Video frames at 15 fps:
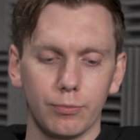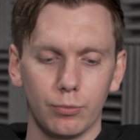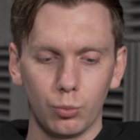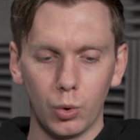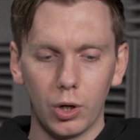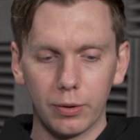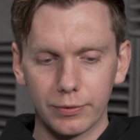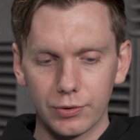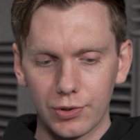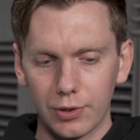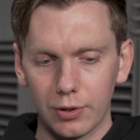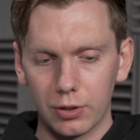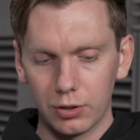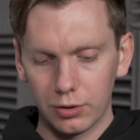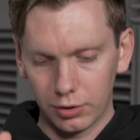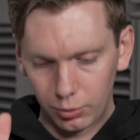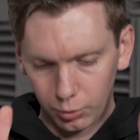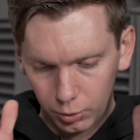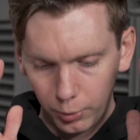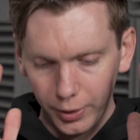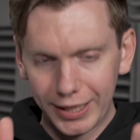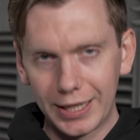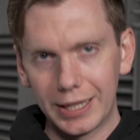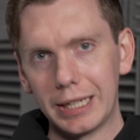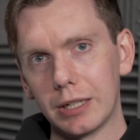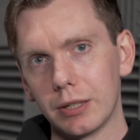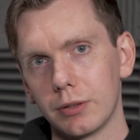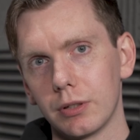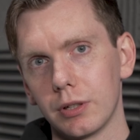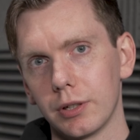the way
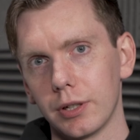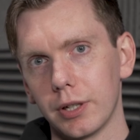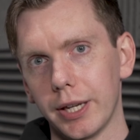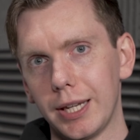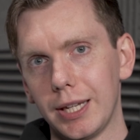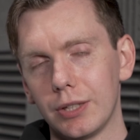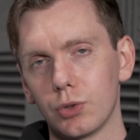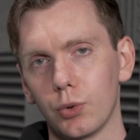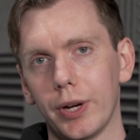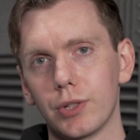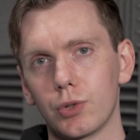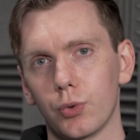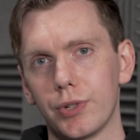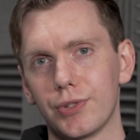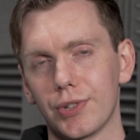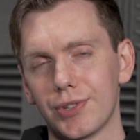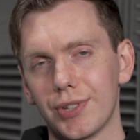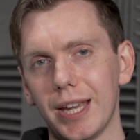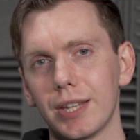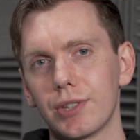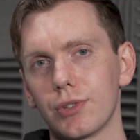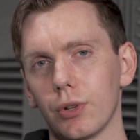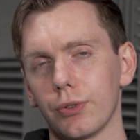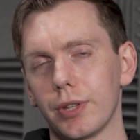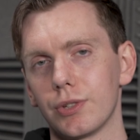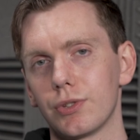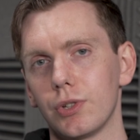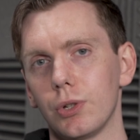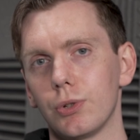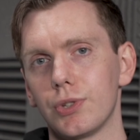a director is assessed on this
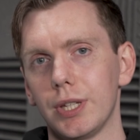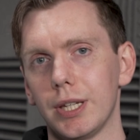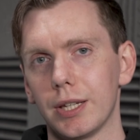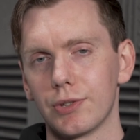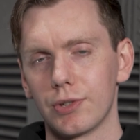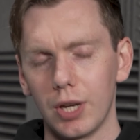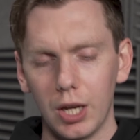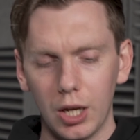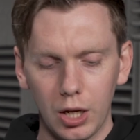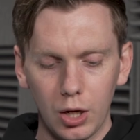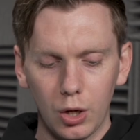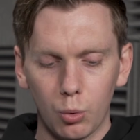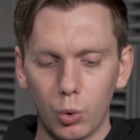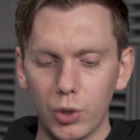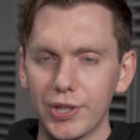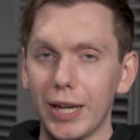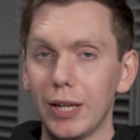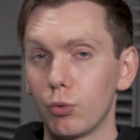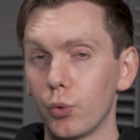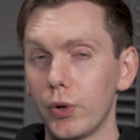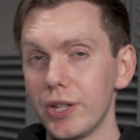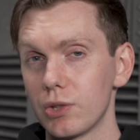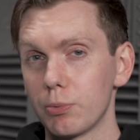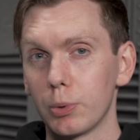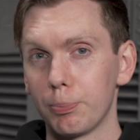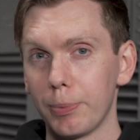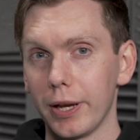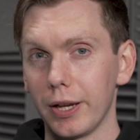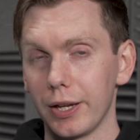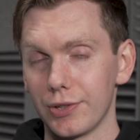duty is, would a reasonable
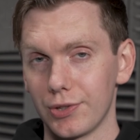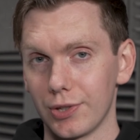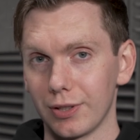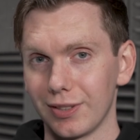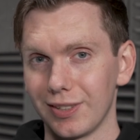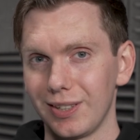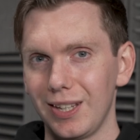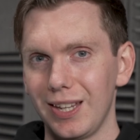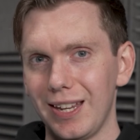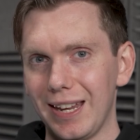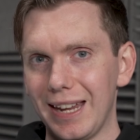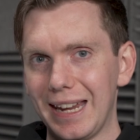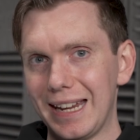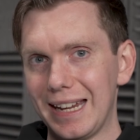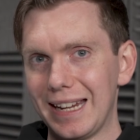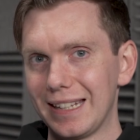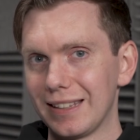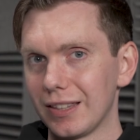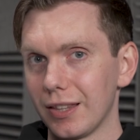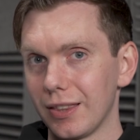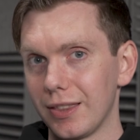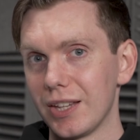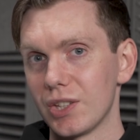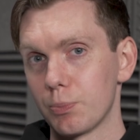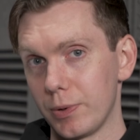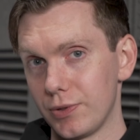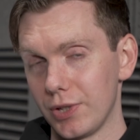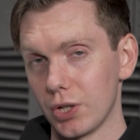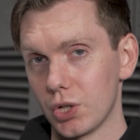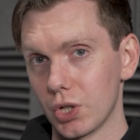person in this
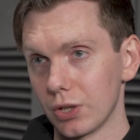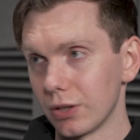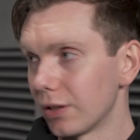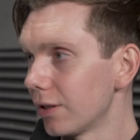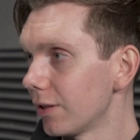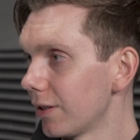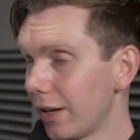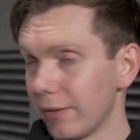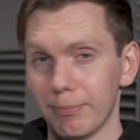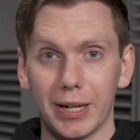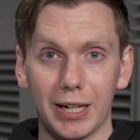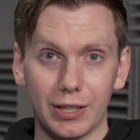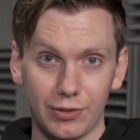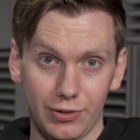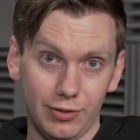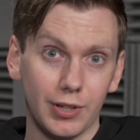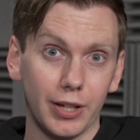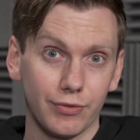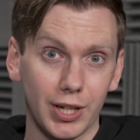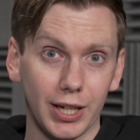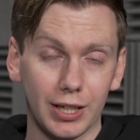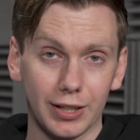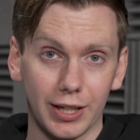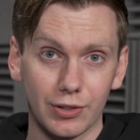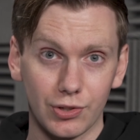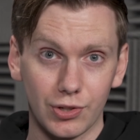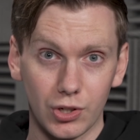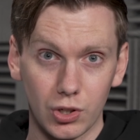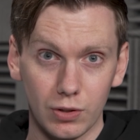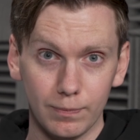position have taken that
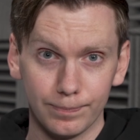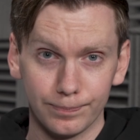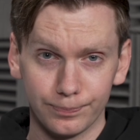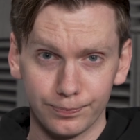decision?